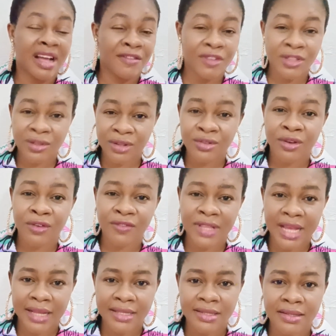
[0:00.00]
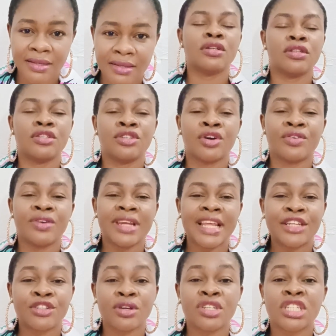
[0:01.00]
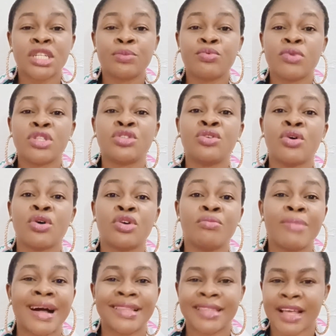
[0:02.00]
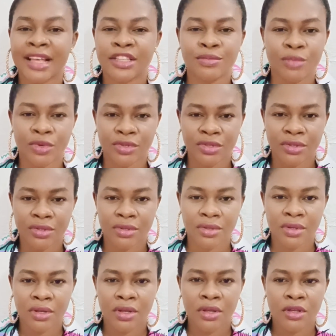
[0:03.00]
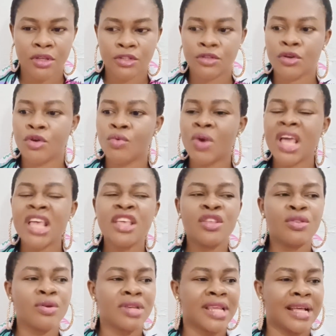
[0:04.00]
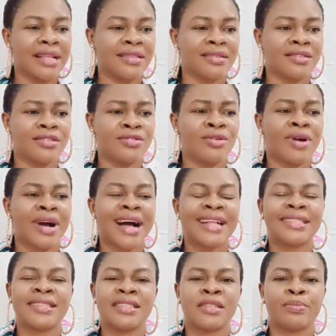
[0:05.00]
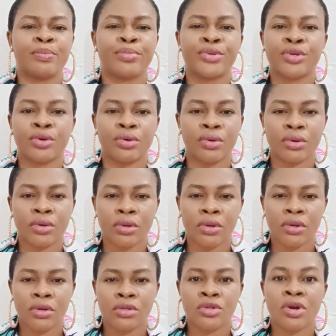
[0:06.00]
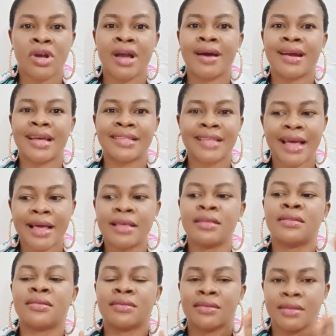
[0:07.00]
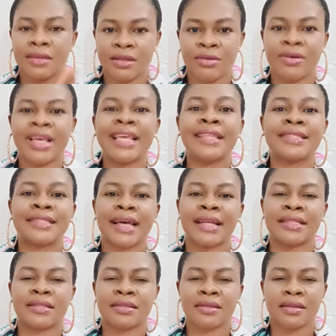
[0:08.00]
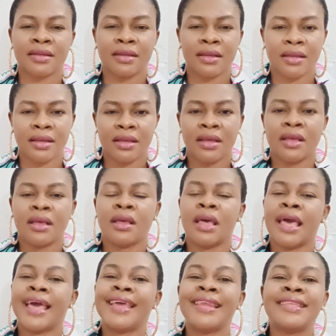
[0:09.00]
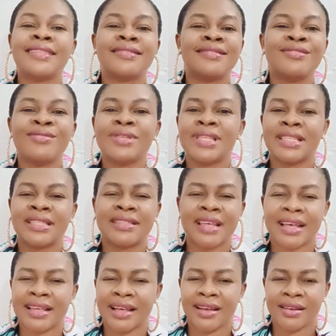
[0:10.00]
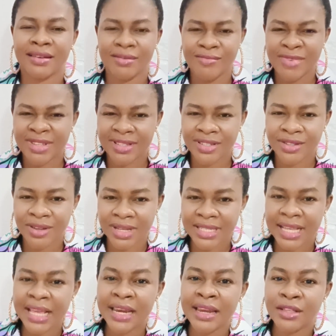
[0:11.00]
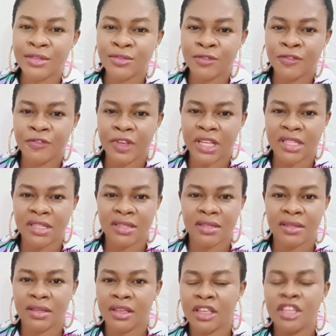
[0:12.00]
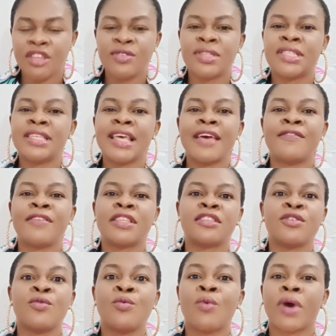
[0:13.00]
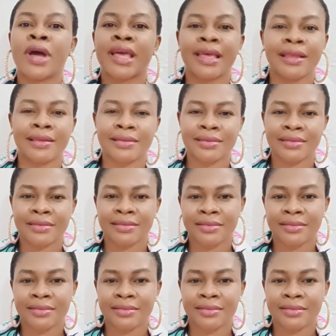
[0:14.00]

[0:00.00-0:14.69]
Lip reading: Have you thought of that? Your relationship with God matters most. So when you know that your heart is pure, your character is, you know, intact, anything you desire with just a little faith, you see everything working.